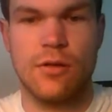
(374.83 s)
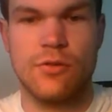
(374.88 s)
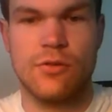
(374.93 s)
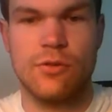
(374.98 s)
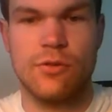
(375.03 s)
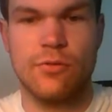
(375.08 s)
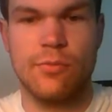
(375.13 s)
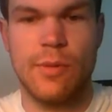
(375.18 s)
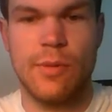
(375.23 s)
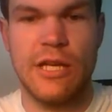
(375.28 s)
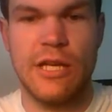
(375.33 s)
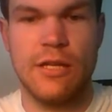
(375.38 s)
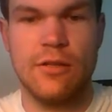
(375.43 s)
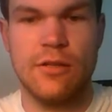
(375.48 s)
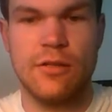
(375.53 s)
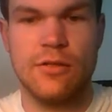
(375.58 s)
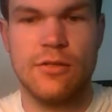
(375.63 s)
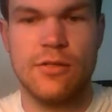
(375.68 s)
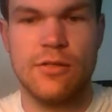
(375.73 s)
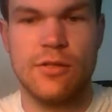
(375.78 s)
shoulder pad
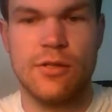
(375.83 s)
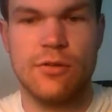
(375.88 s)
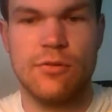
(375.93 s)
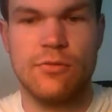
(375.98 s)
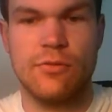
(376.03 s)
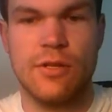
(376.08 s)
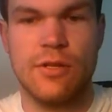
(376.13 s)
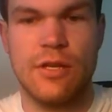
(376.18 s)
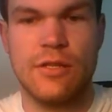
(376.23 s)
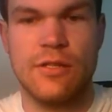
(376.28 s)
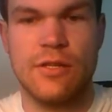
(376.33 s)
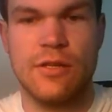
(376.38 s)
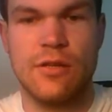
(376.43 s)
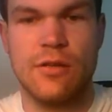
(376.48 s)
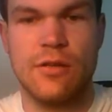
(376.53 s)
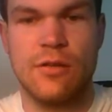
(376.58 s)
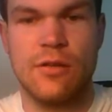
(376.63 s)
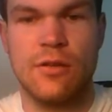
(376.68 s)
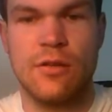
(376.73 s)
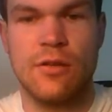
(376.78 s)
so that
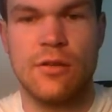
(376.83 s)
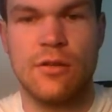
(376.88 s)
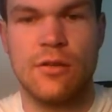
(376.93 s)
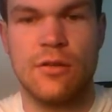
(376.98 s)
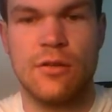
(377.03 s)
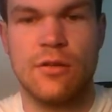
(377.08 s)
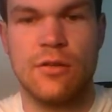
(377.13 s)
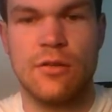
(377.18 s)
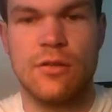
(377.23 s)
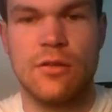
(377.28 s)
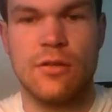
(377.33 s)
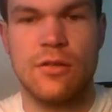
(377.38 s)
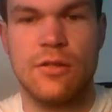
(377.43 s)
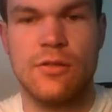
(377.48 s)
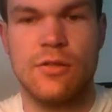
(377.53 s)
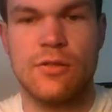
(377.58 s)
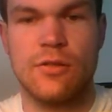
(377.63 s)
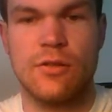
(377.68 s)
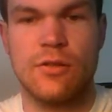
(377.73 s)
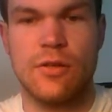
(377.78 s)

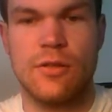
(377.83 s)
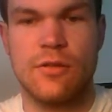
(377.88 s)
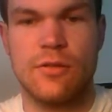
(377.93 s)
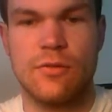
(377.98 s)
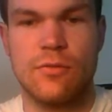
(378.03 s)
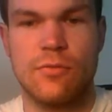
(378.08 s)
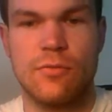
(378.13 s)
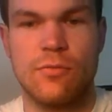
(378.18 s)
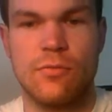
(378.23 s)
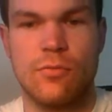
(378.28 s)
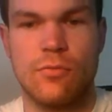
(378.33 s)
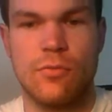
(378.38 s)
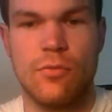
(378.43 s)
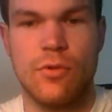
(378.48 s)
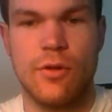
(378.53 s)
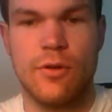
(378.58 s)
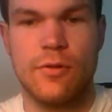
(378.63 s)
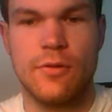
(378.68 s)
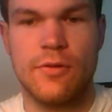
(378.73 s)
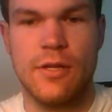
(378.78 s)
he's got
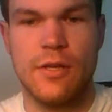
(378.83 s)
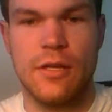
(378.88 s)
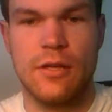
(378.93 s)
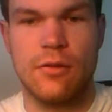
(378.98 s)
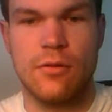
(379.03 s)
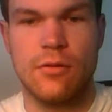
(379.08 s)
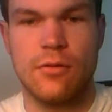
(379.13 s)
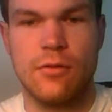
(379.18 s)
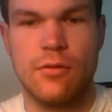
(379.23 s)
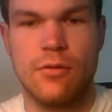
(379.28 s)
water in there.